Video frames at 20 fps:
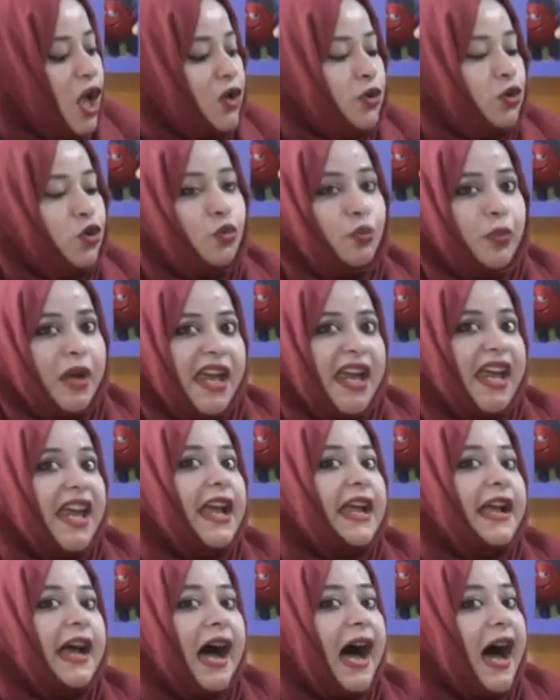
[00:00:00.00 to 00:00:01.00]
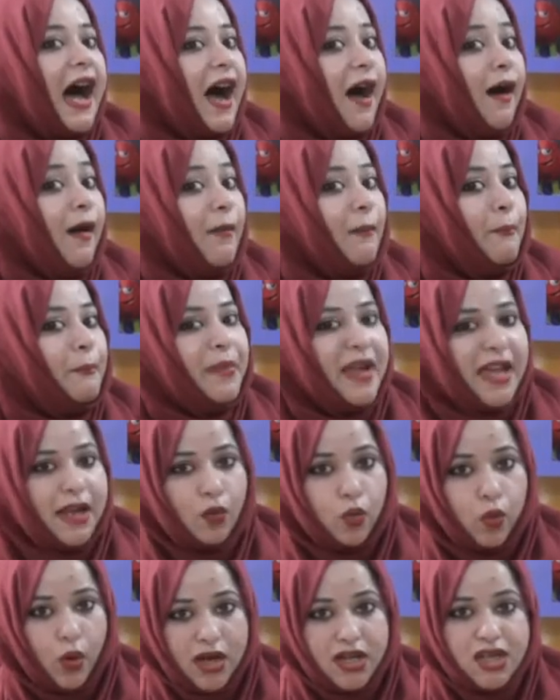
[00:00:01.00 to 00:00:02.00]
to make a
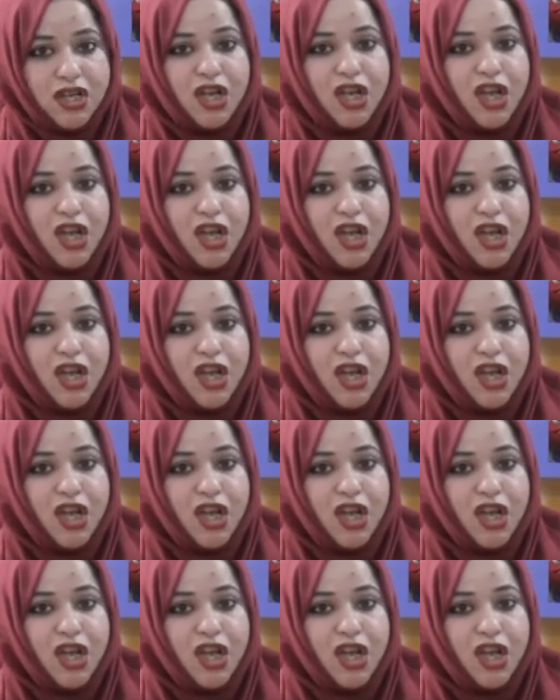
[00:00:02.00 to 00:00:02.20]
big one.